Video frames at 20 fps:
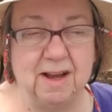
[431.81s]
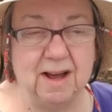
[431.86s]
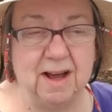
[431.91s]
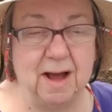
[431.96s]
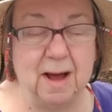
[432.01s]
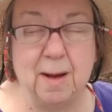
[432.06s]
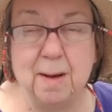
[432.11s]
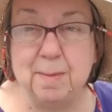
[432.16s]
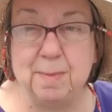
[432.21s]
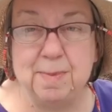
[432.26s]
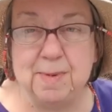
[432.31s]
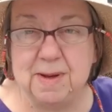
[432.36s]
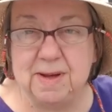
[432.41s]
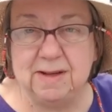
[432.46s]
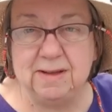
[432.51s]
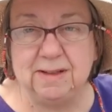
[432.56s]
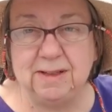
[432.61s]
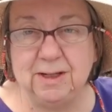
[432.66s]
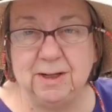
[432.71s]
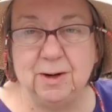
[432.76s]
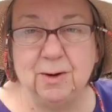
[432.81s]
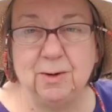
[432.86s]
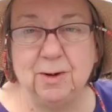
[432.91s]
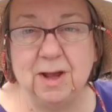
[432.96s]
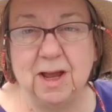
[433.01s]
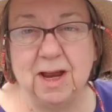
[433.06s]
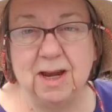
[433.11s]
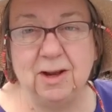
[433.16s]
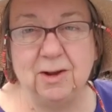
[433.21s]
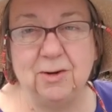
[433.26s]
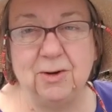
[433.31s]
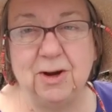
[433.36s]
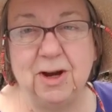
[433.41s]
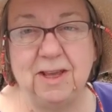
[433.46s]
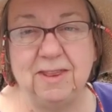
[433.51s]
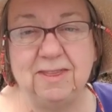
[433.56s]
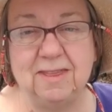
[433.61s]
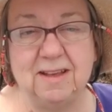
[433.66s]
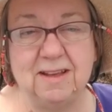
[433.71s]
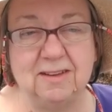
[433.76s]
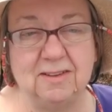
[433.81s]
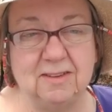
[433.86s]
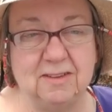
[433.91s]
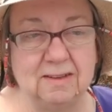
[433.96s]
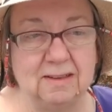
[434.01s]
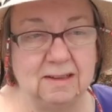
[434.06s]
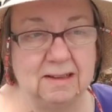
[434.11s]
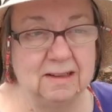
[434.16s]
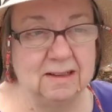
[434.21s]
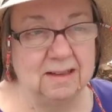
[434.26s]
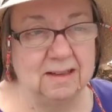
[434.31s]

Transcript: up and, you know, kind of create this